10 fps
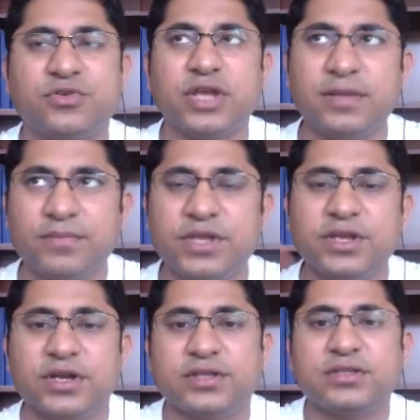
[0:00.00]
Okay,
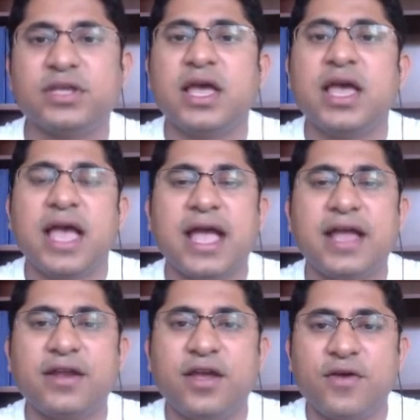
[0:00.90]
here it is,
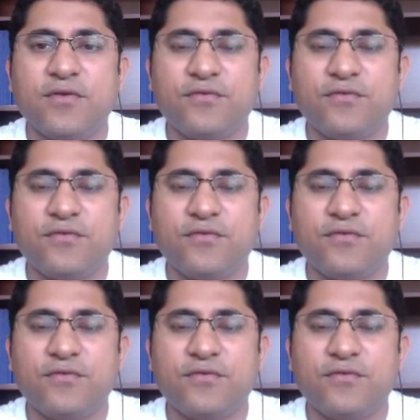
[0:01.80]
and